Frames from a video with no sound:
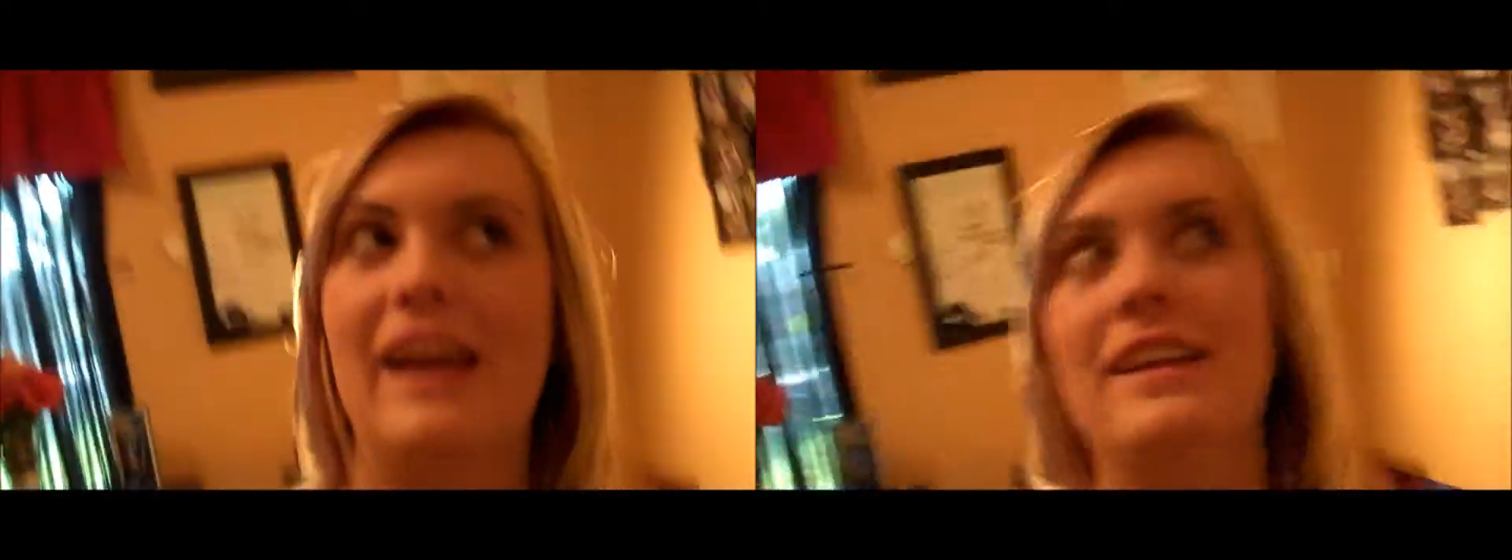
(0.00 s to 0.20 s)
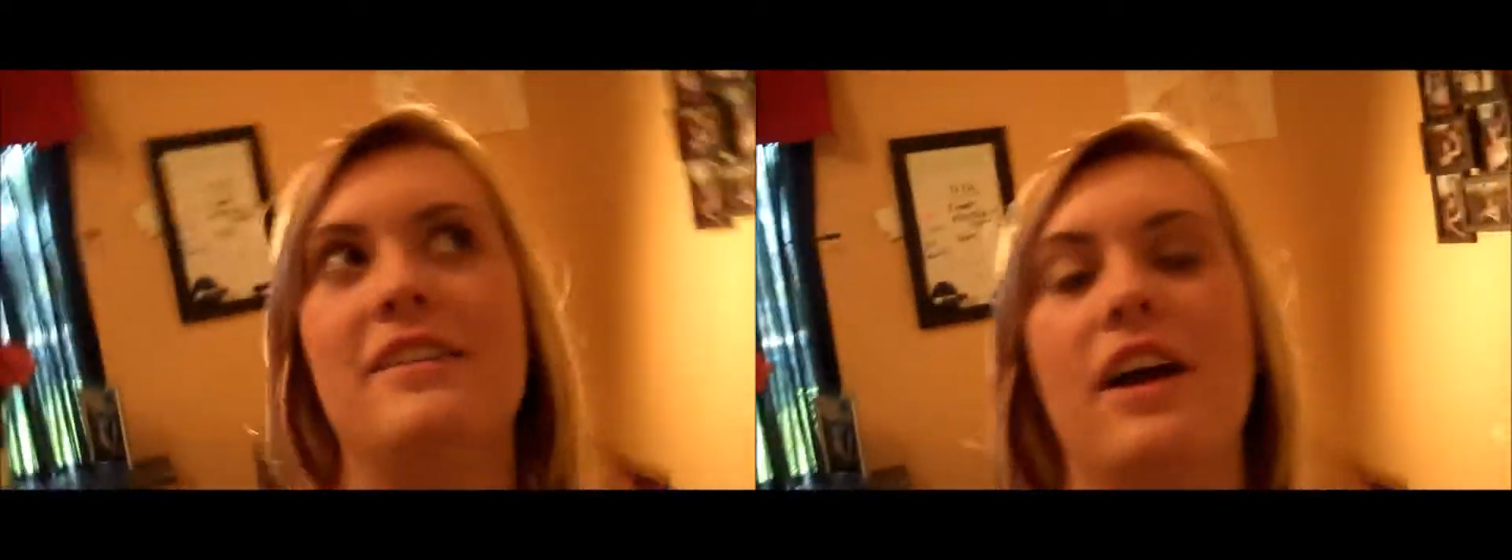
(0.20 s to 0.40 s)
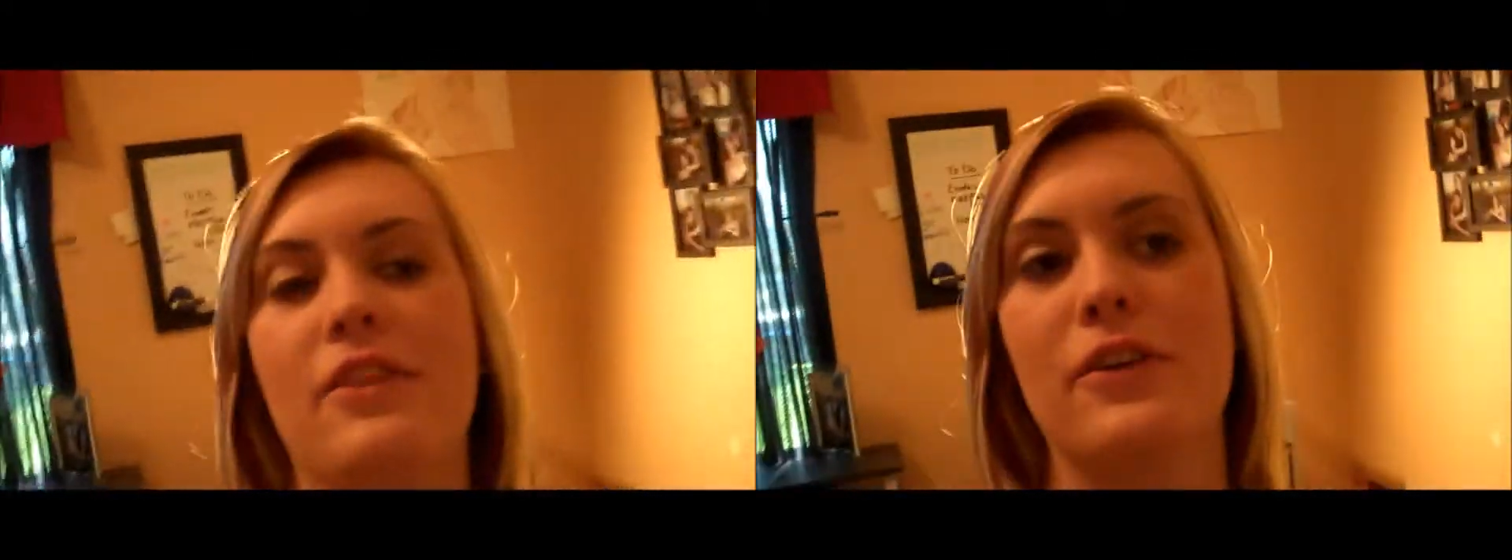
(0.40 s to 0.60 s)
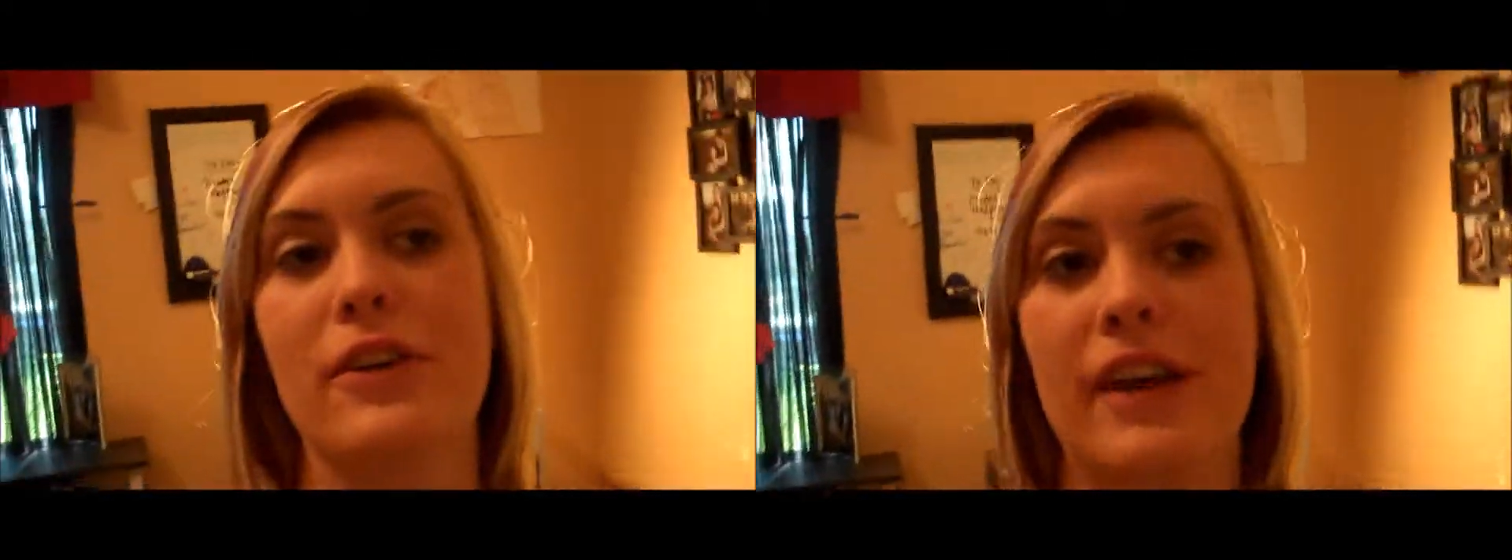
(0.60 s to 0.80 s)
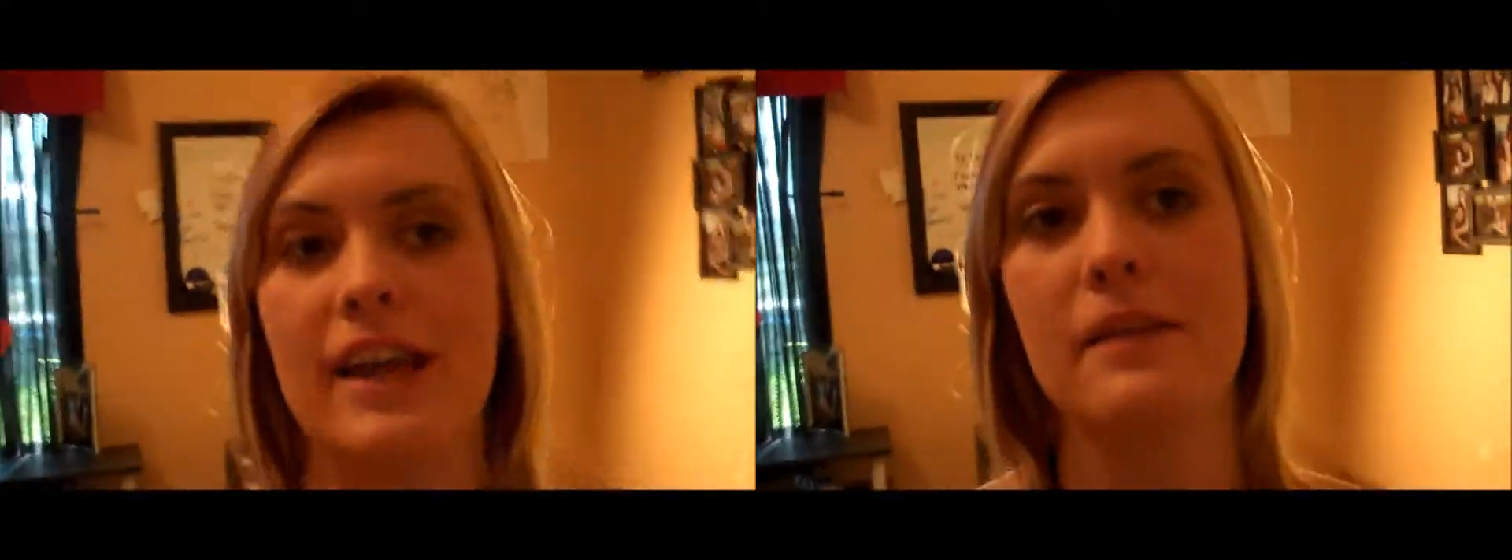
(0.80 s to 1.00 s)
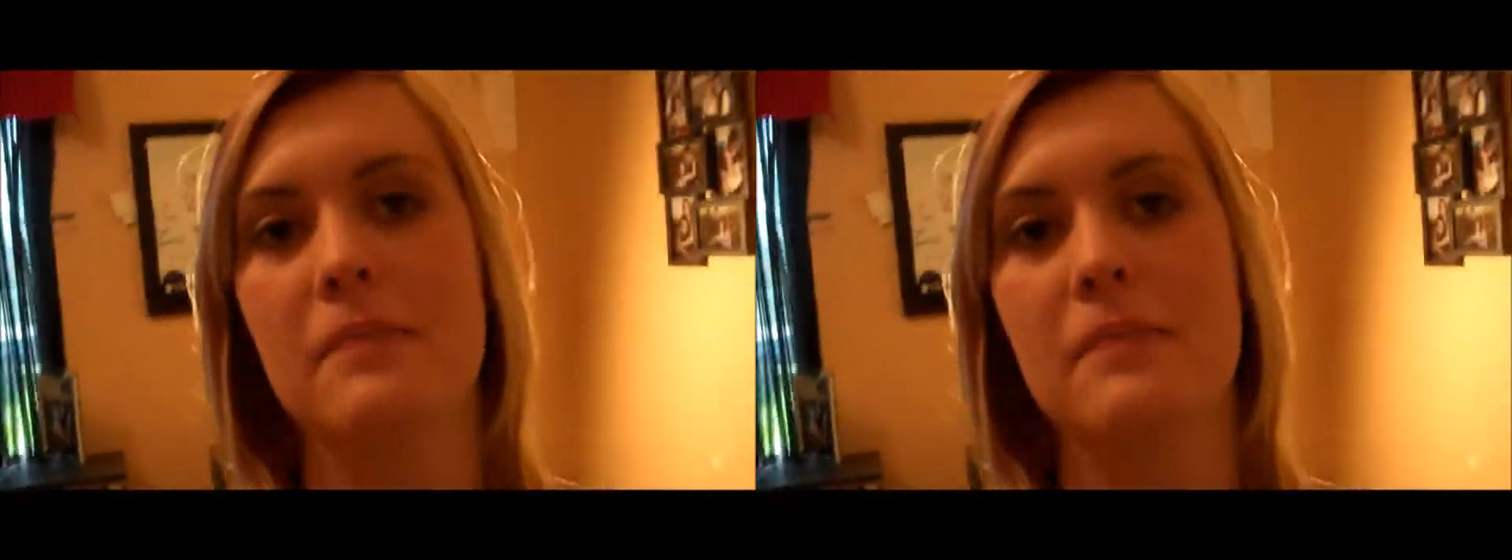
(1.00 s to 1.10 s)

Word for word: and other